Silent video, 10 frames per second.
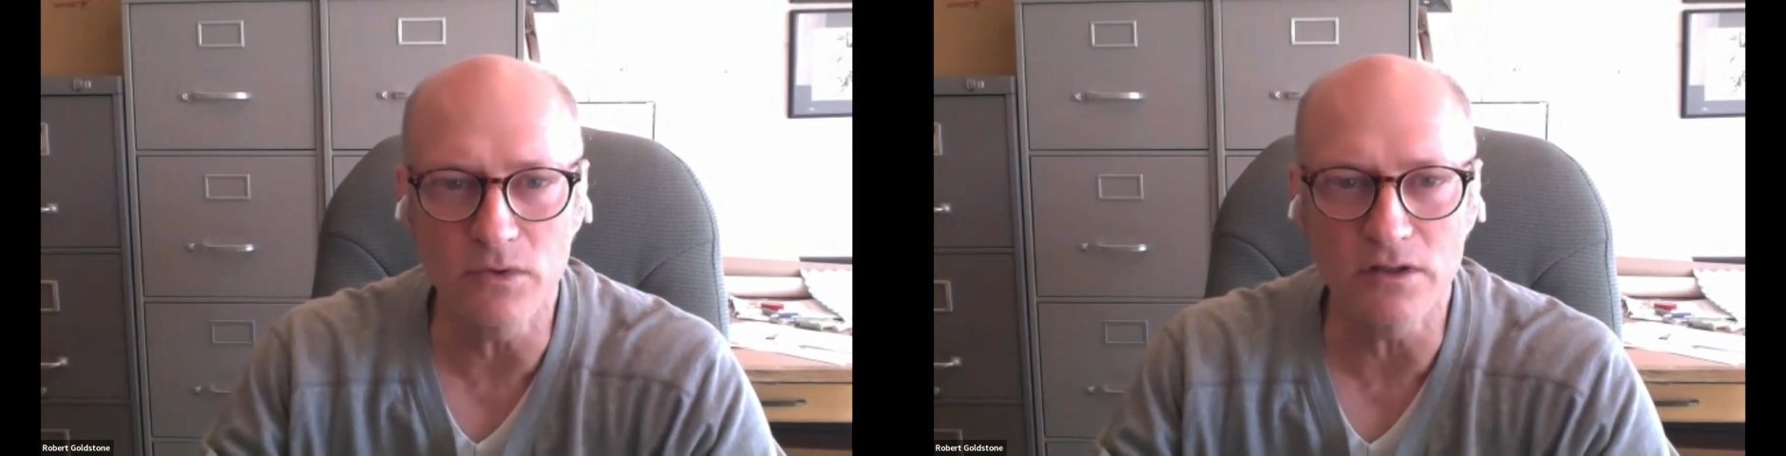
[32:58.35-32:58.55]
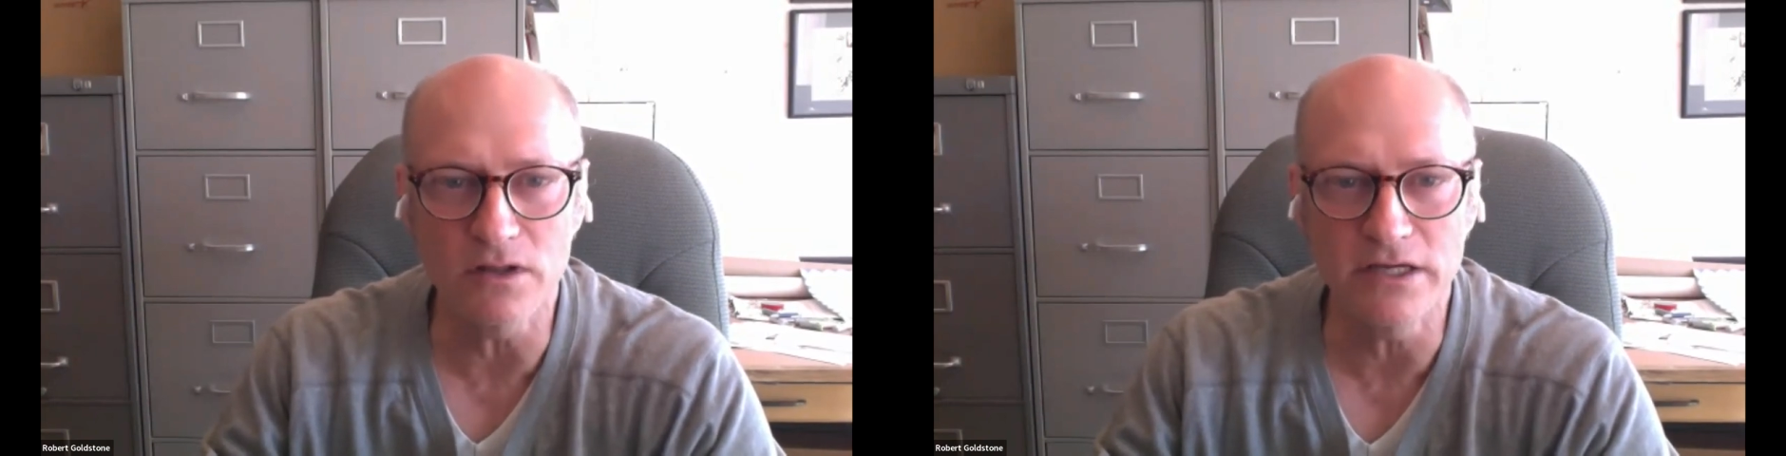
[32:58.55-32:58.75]

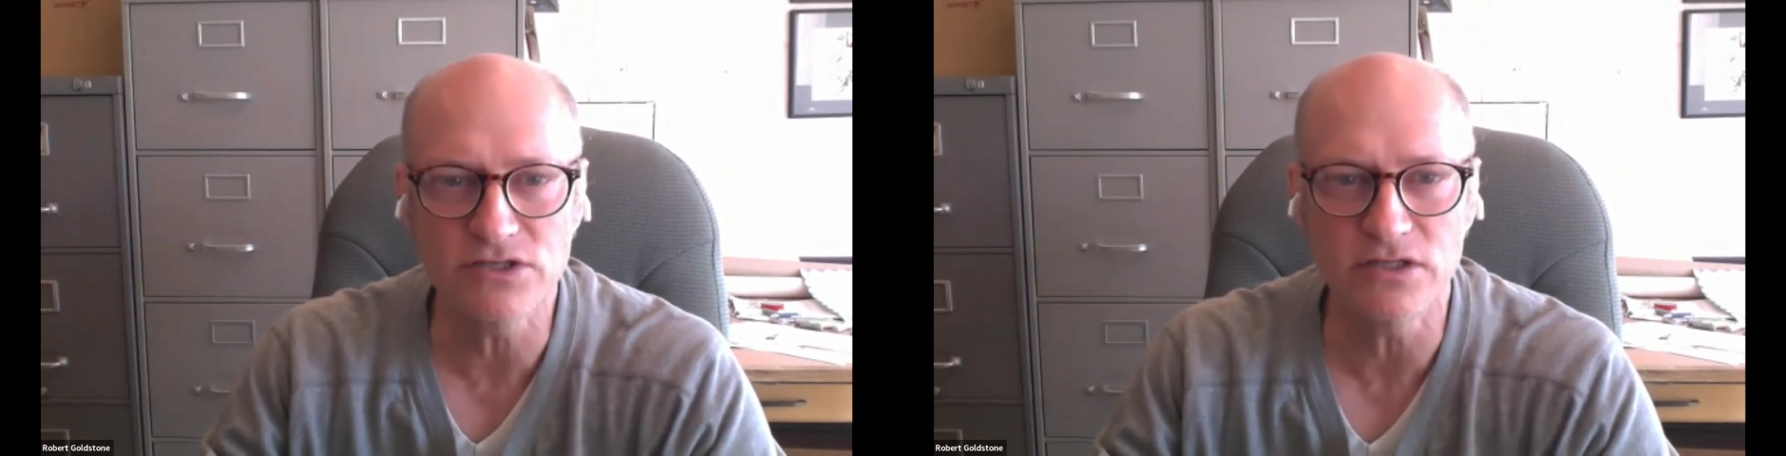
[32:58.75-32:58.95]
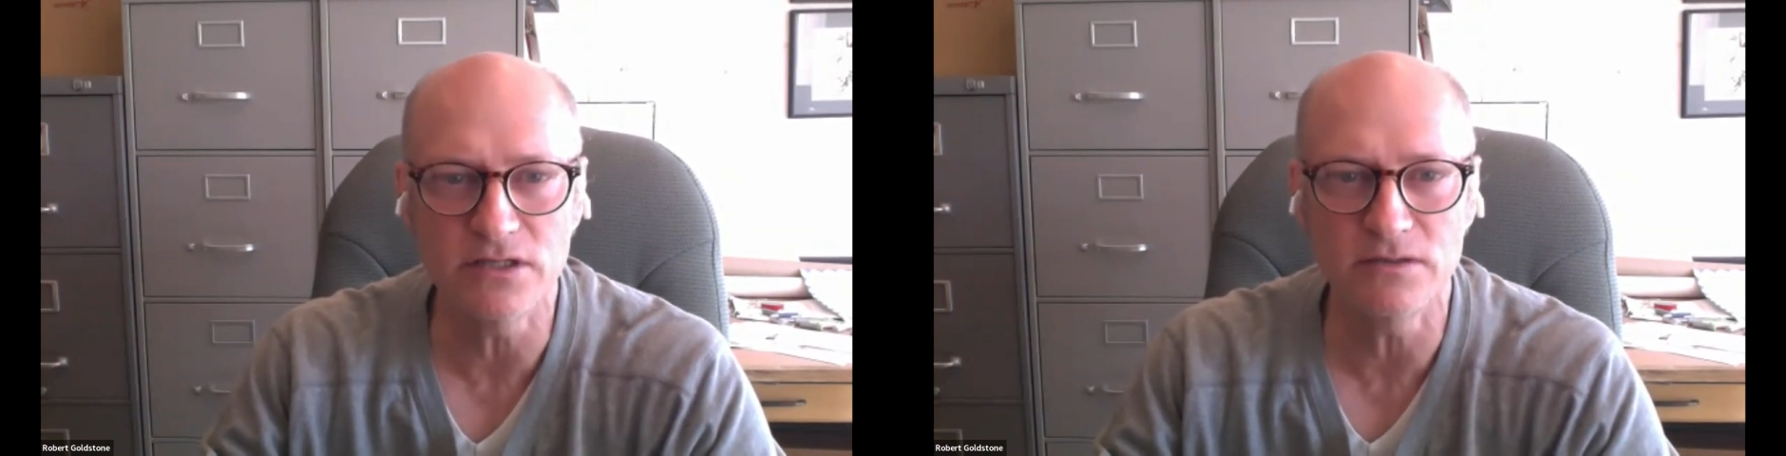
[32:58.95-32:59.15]

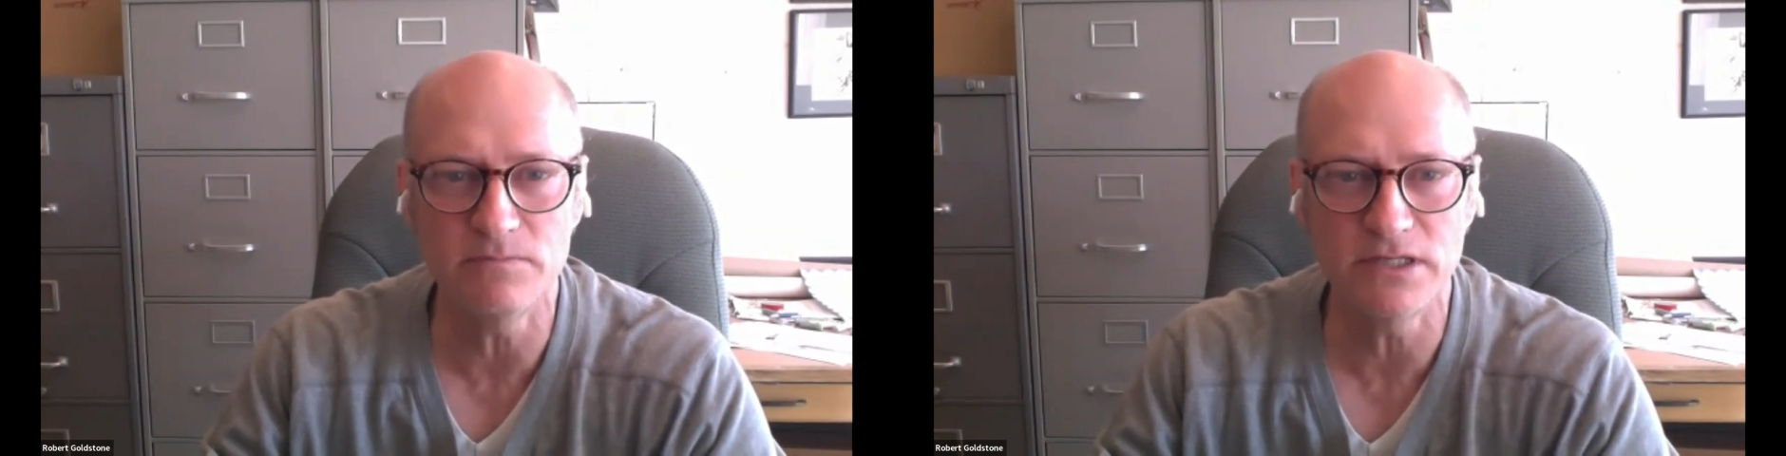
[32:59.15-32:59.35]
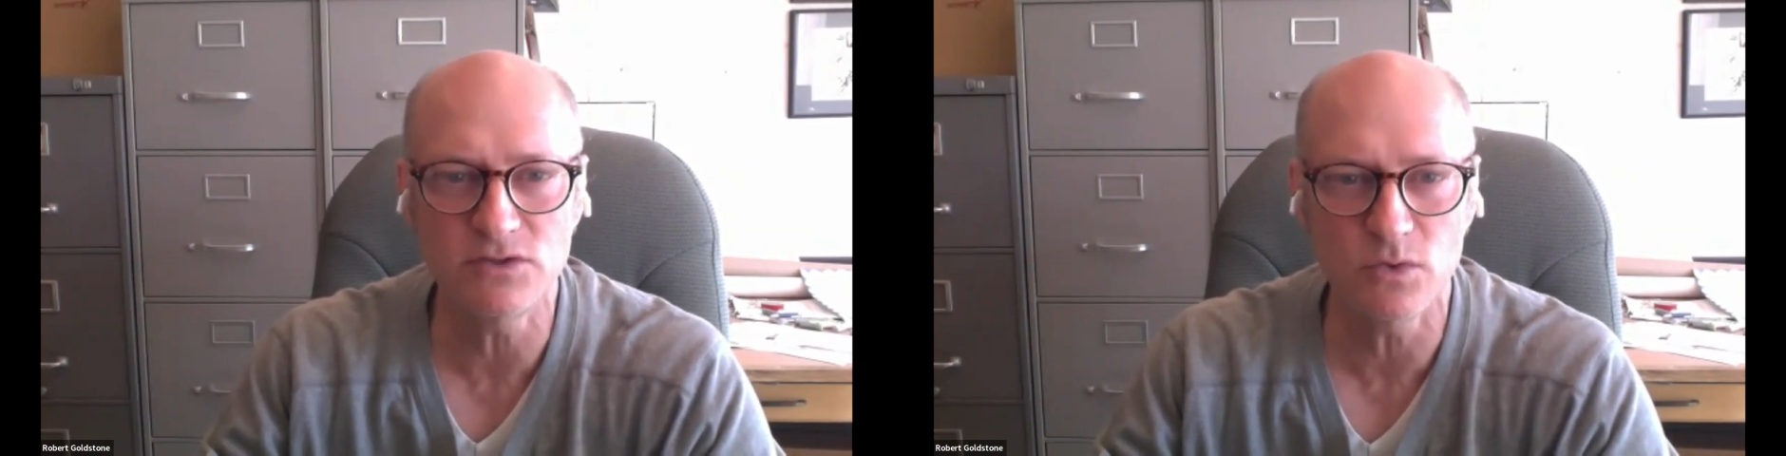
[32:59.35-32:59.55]
relation
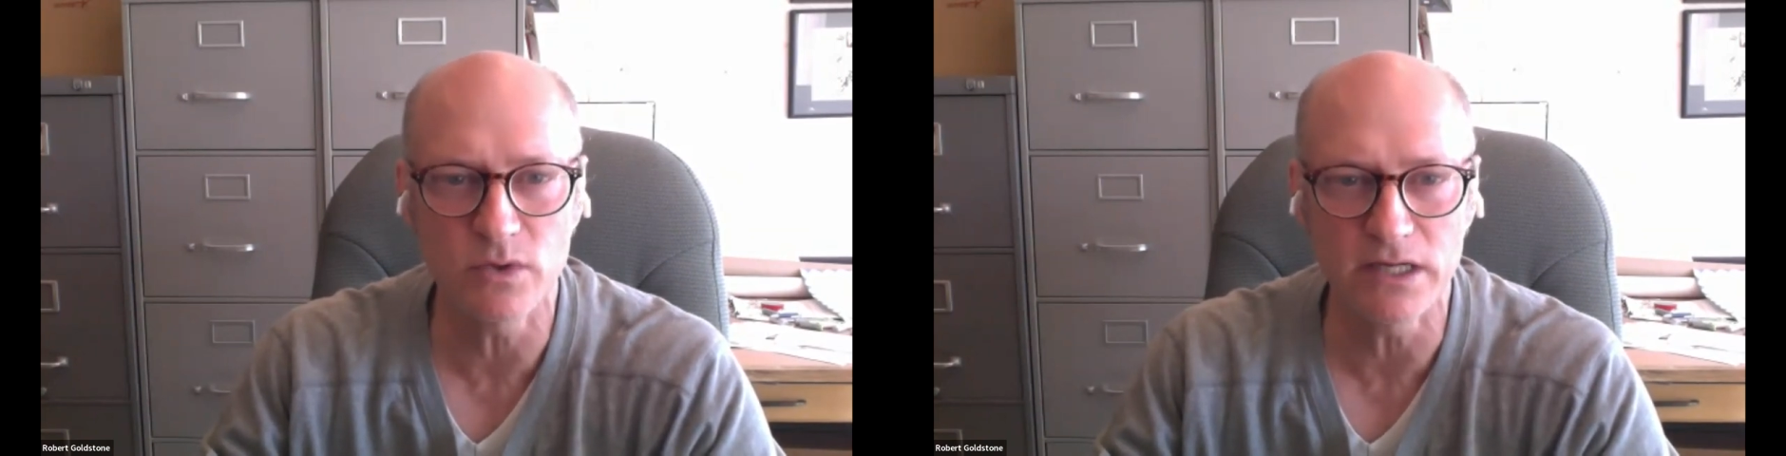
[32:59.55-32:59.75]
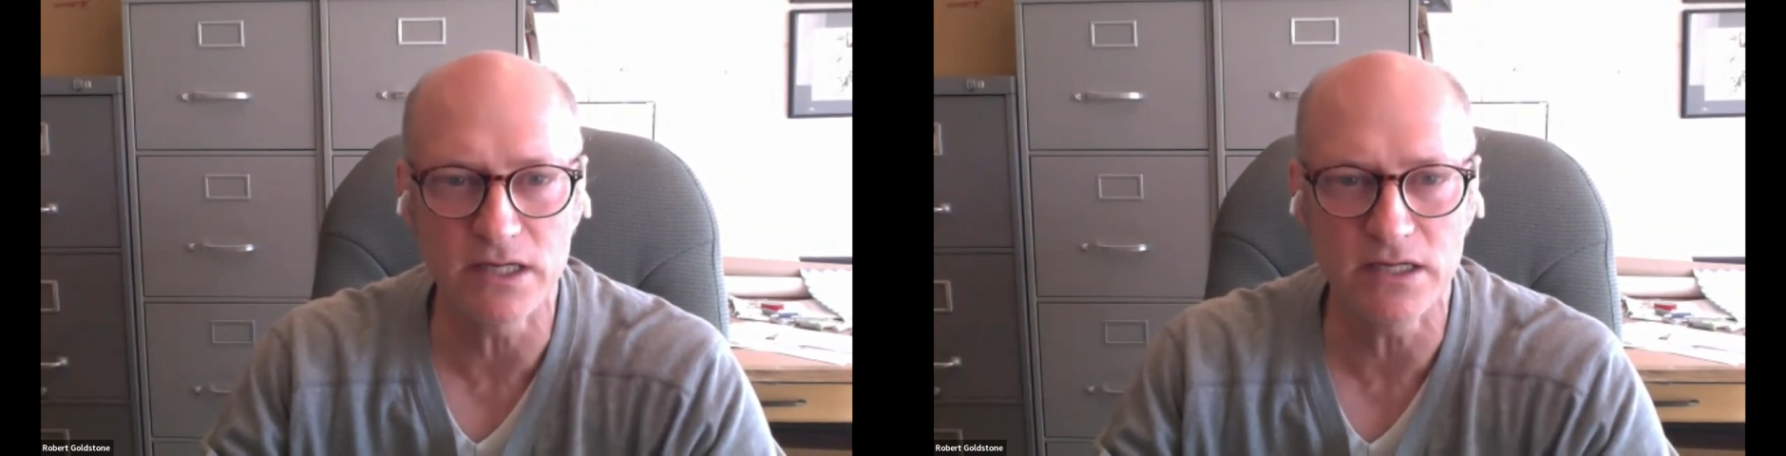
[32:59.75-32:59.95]

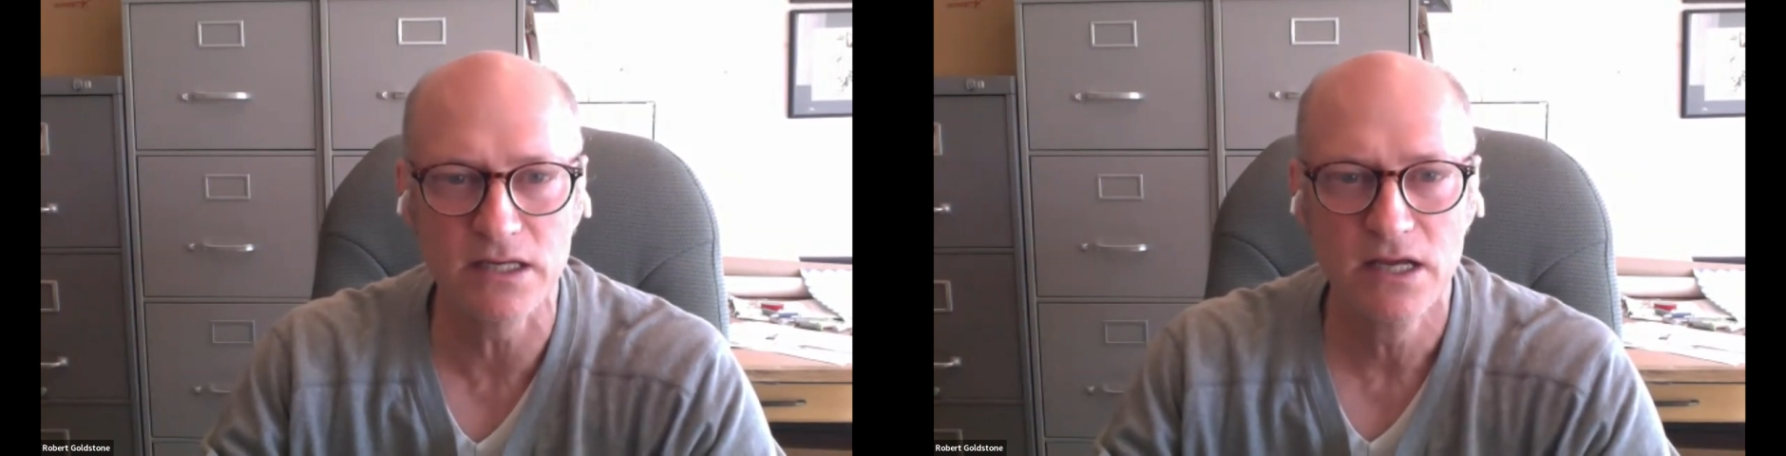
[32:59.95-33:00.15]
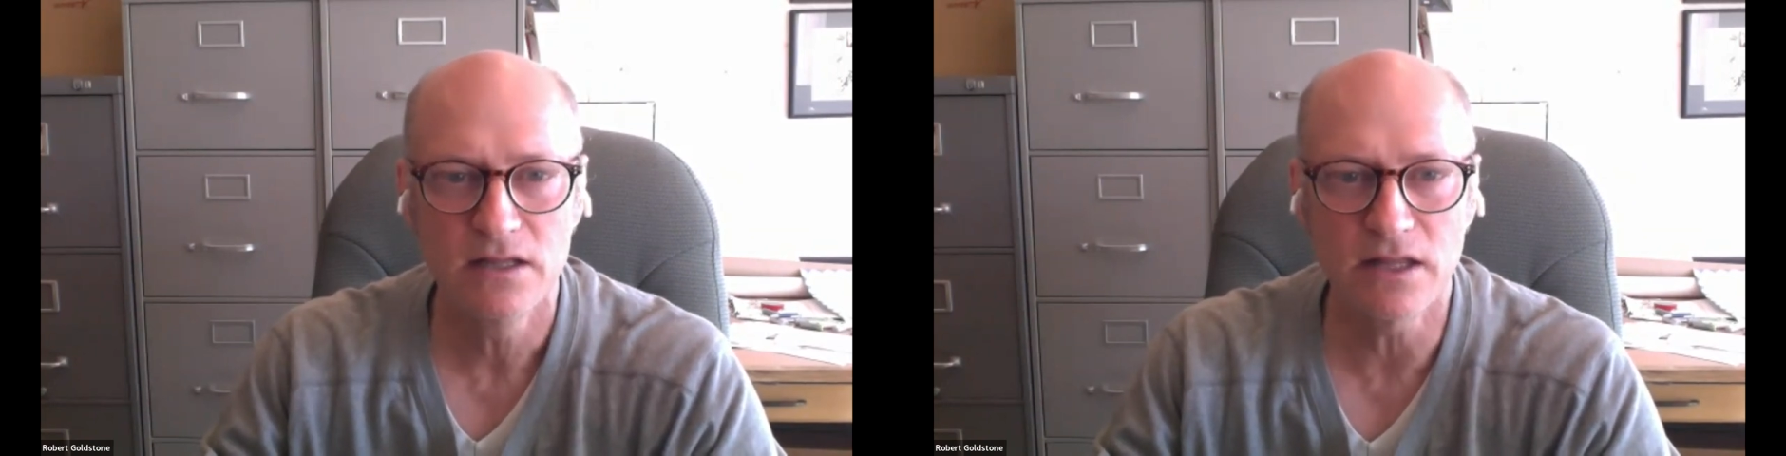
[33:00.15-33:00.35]
between